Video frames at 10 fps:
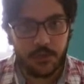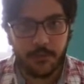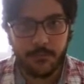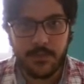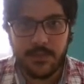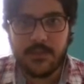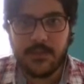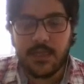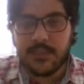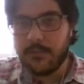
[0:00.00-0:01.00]
This is not
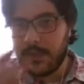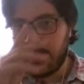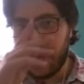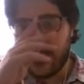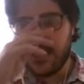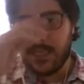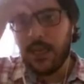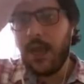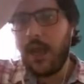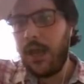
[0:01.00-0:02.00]
something that
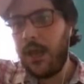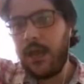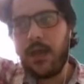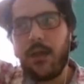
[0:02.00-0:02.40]
I